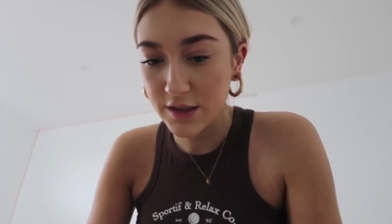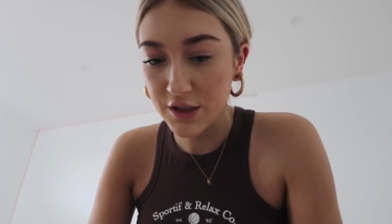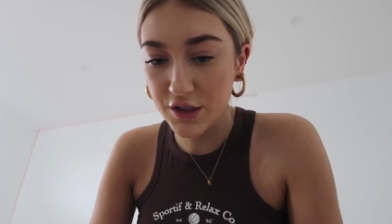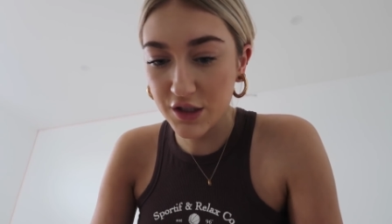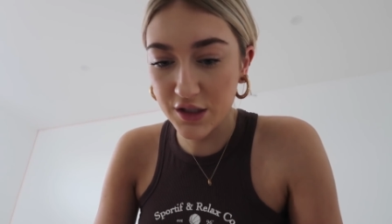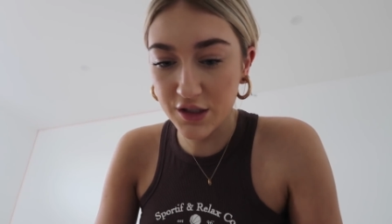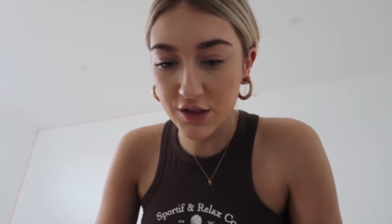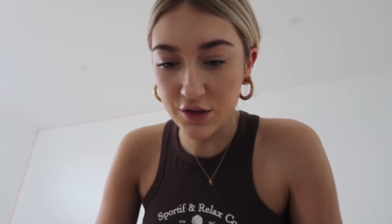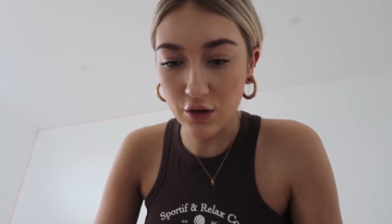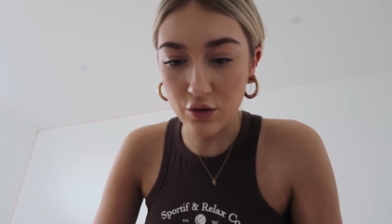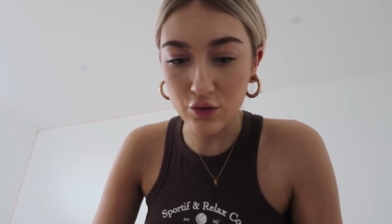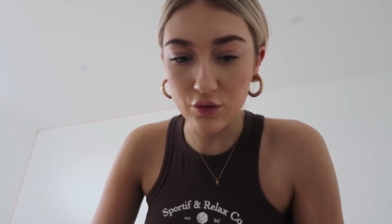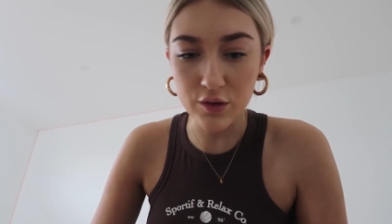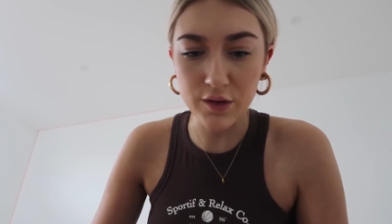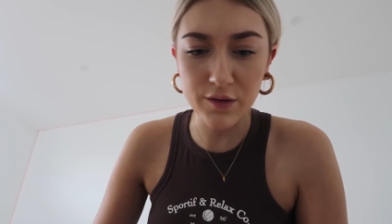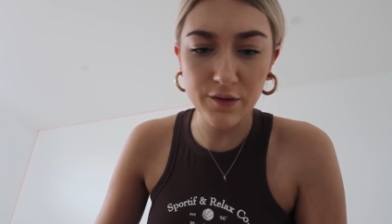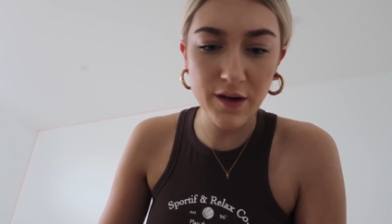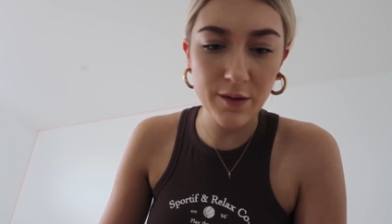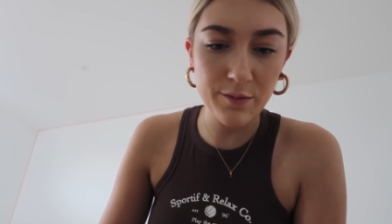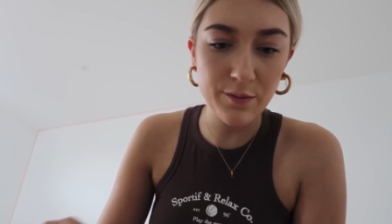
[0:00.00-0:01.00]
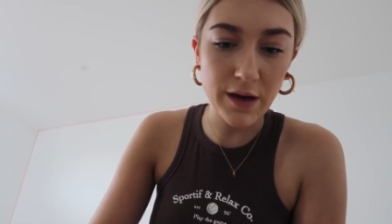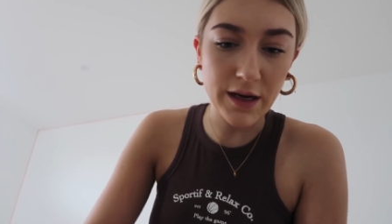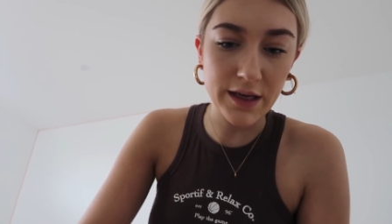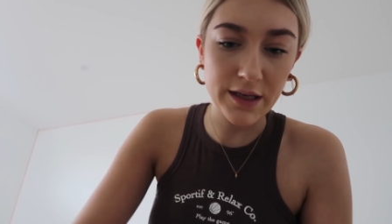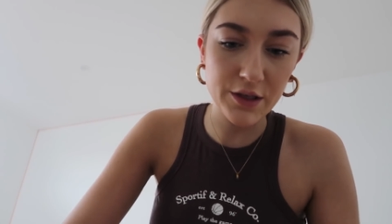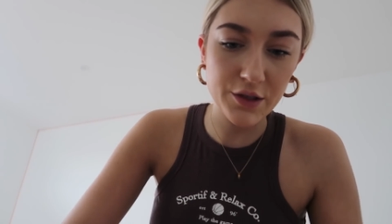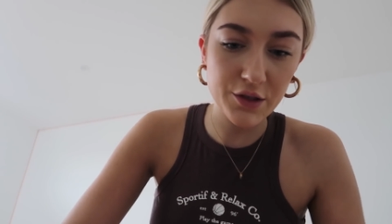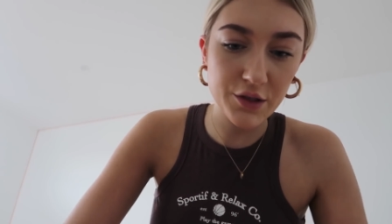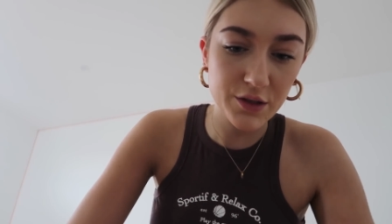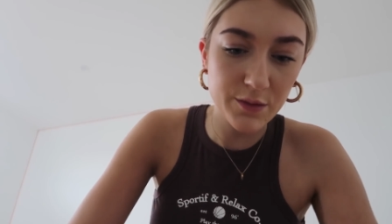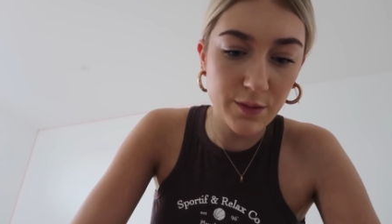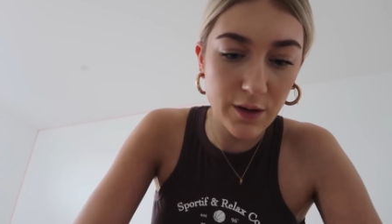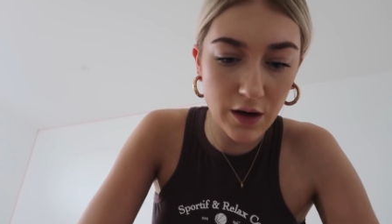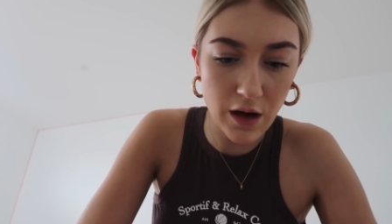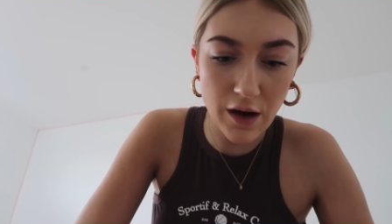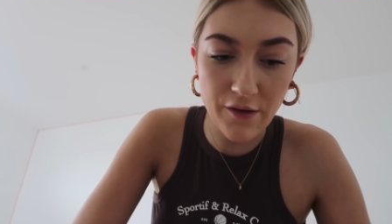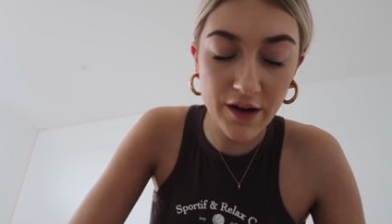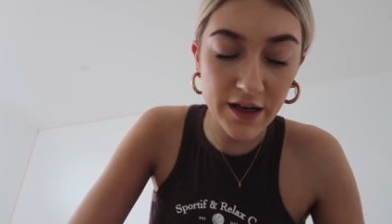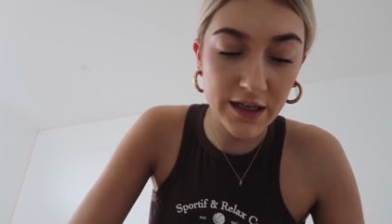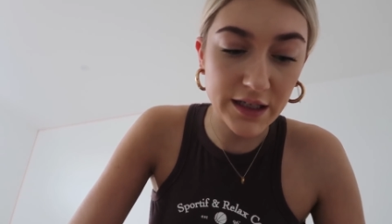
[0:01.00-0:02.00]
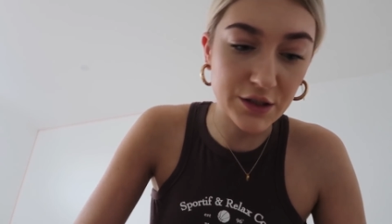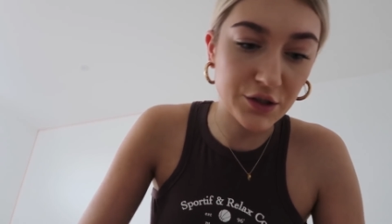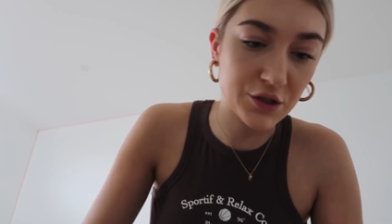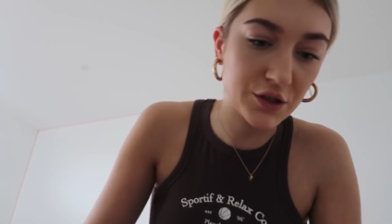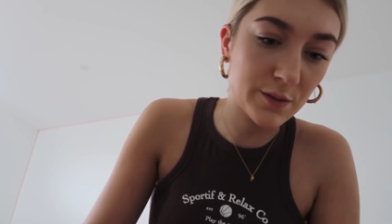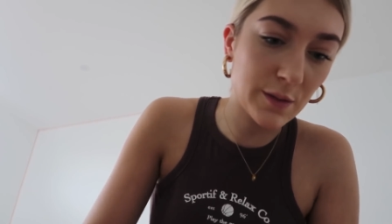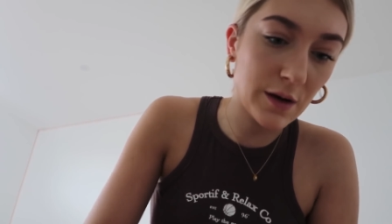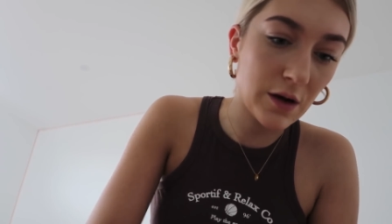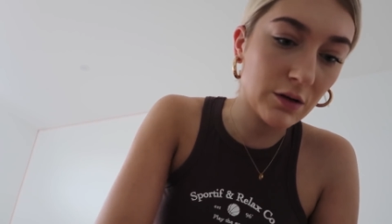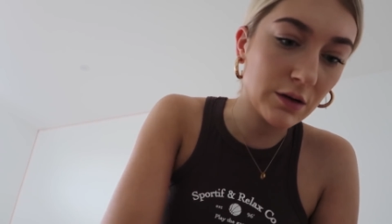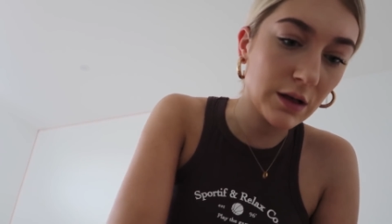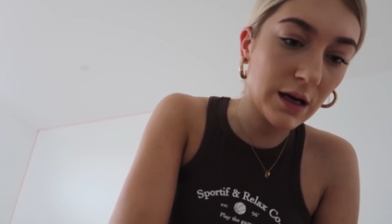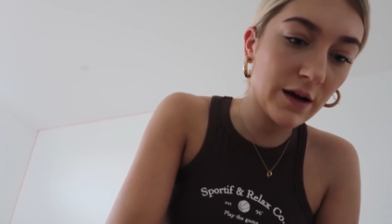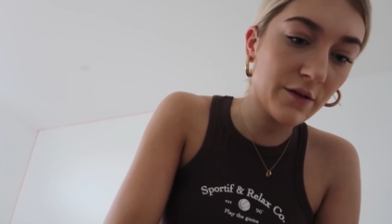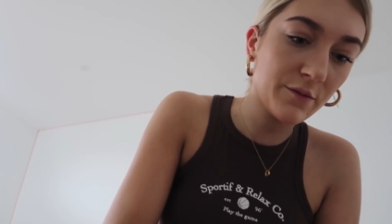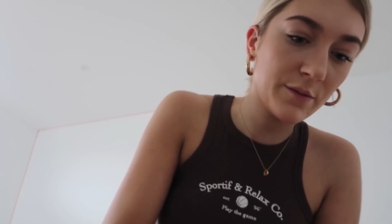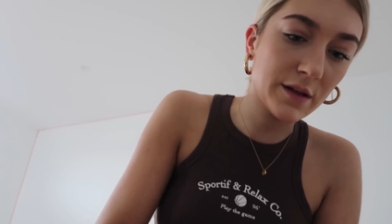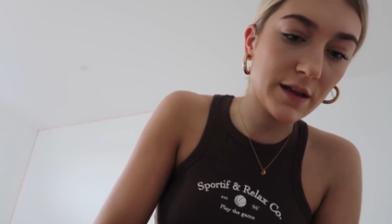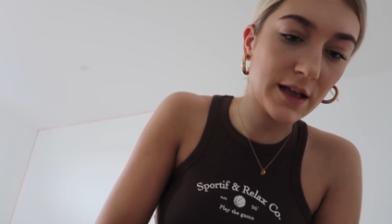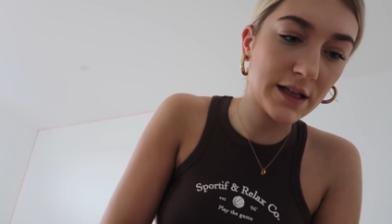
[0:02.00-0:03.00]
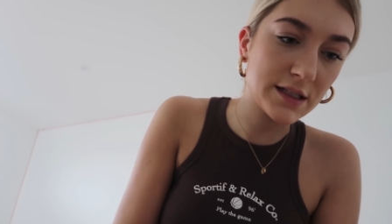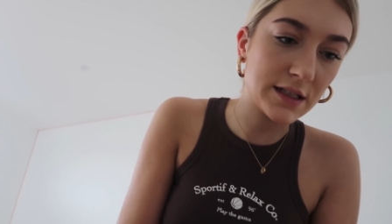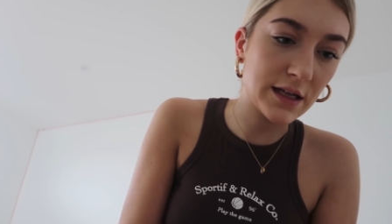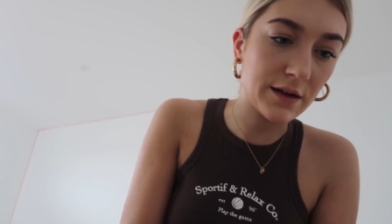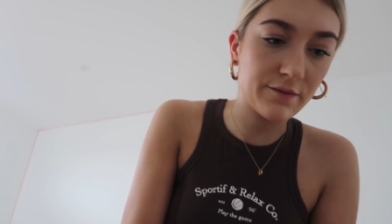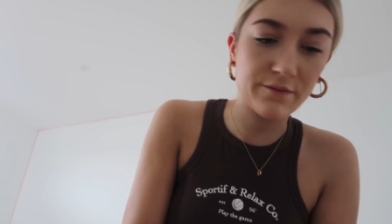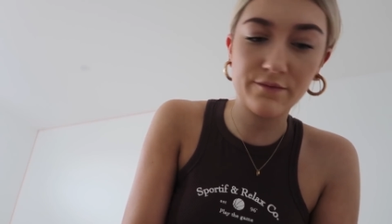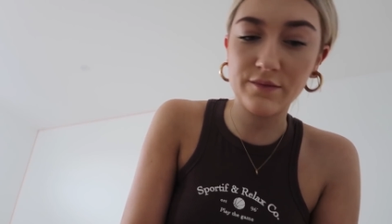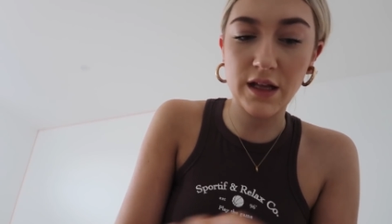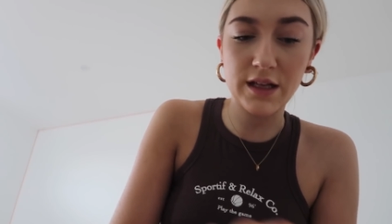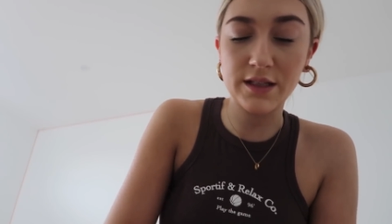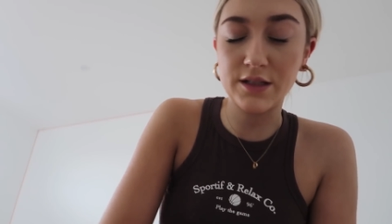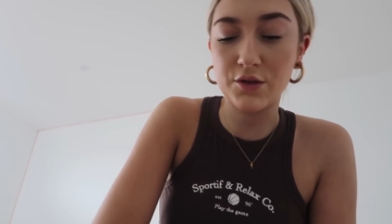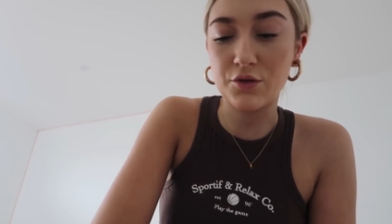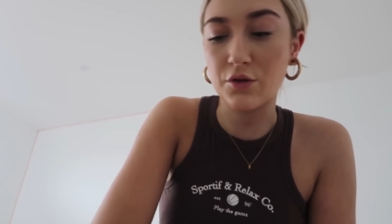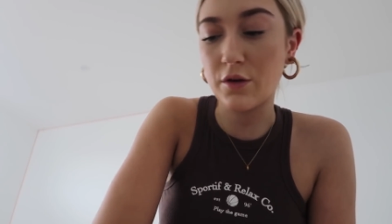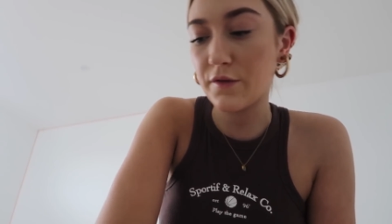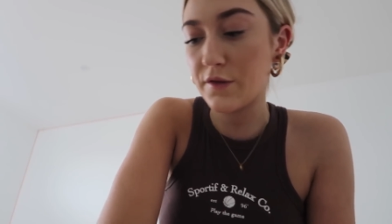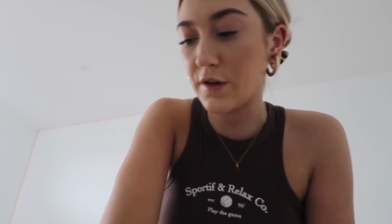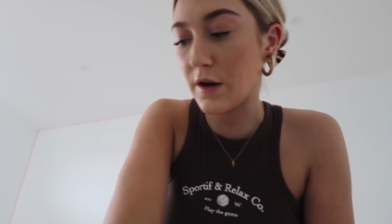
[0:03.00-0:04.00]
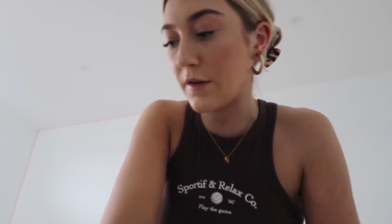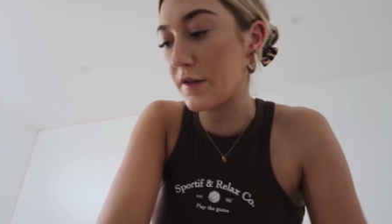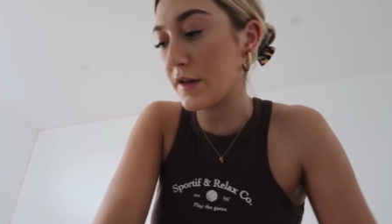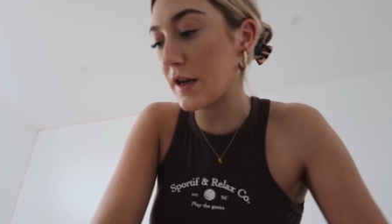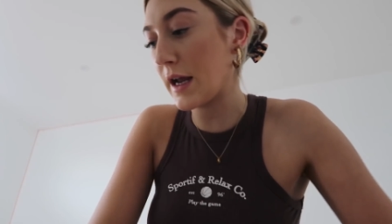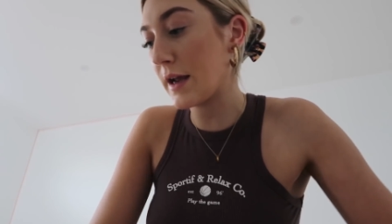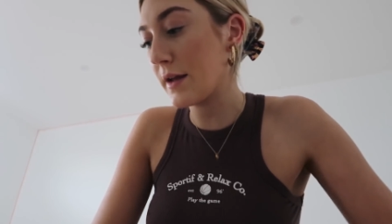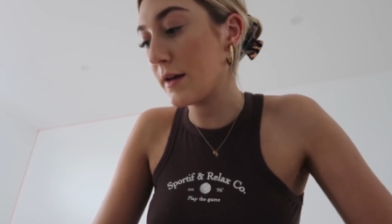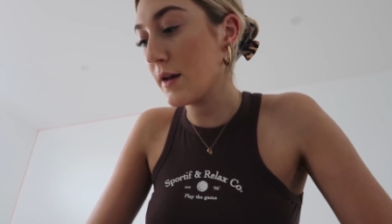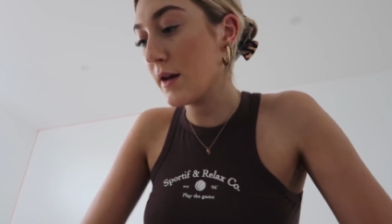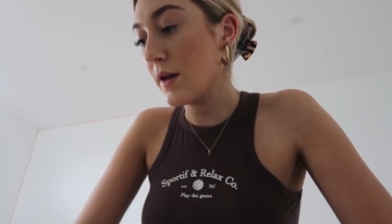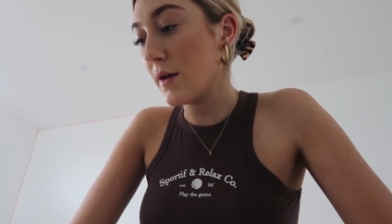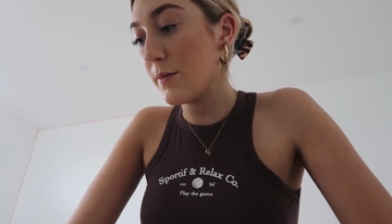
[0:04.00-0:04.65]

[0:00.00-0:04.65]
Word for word: It's just not good. I've had back issues. My, I've had issues my whole life, but that's enough. That's a story for another day.